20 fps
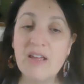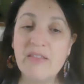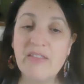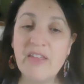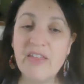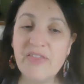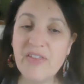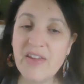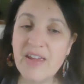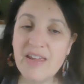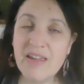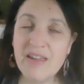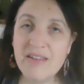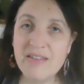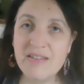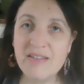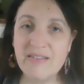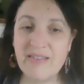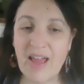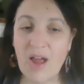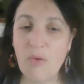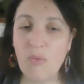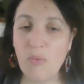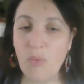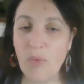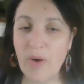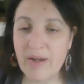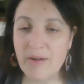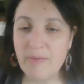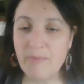The thing is that
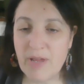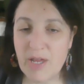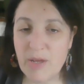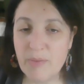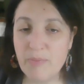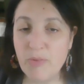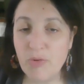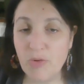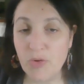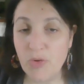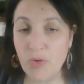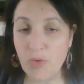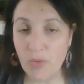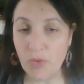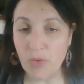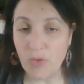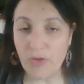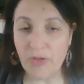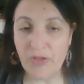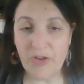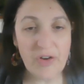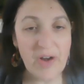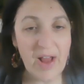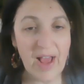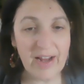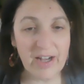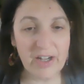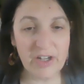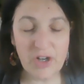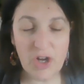when people Google, they're
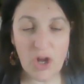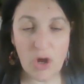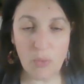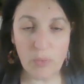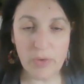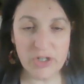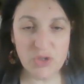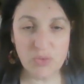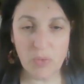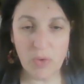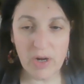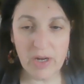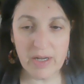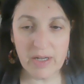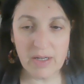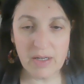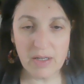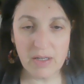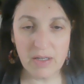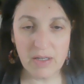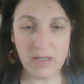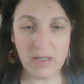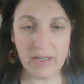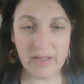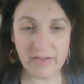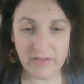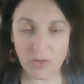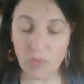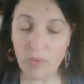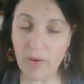not going to know which one
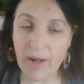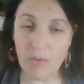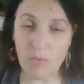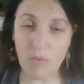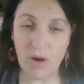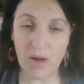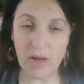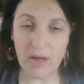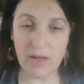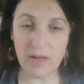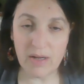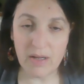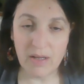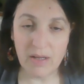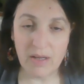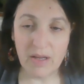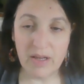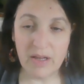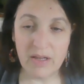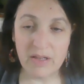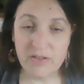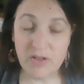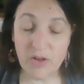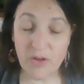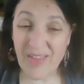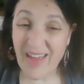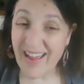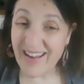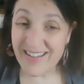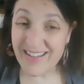is the right one. So
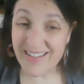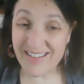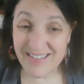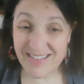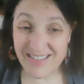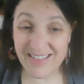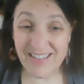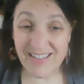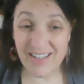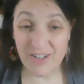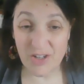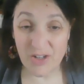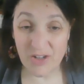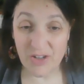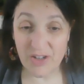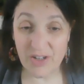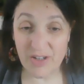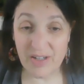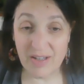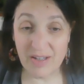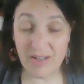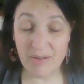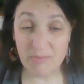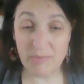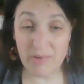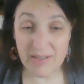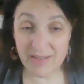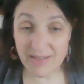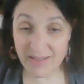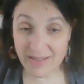that isn't a good
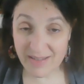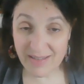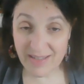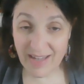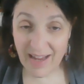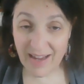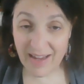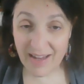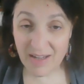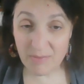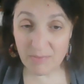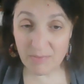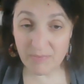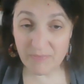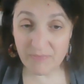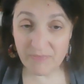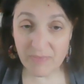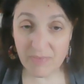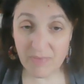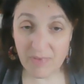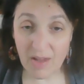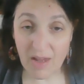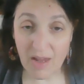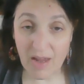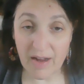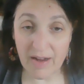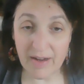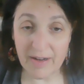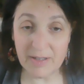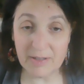business name.
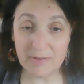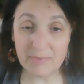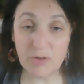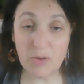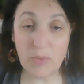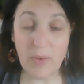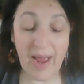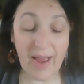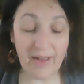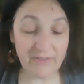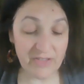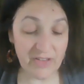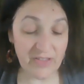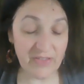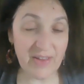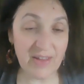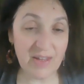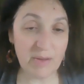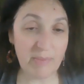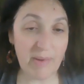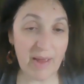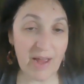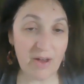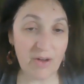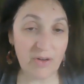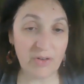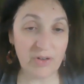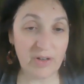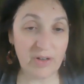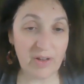You have to think
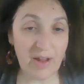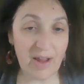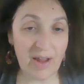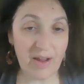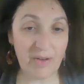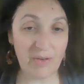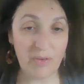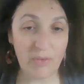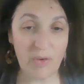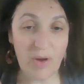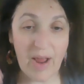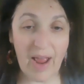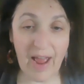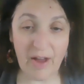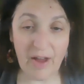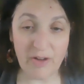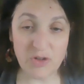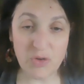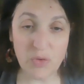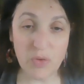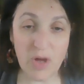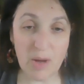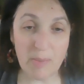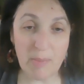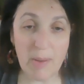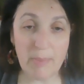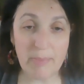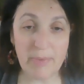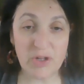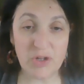about how you come
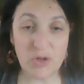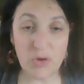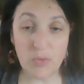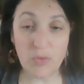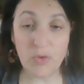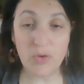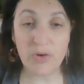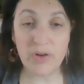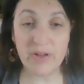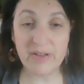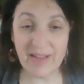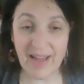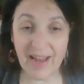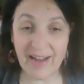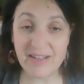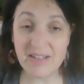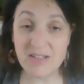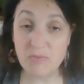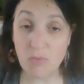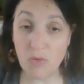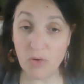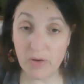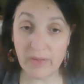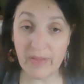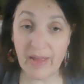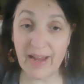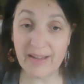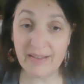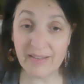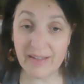up in Google because that is more
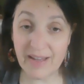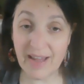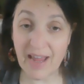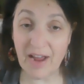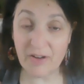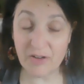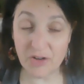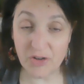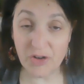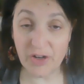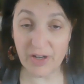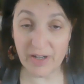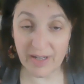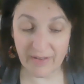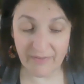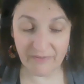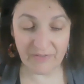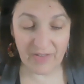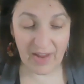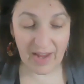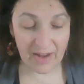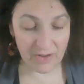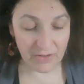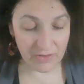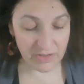likely how you're going to get found.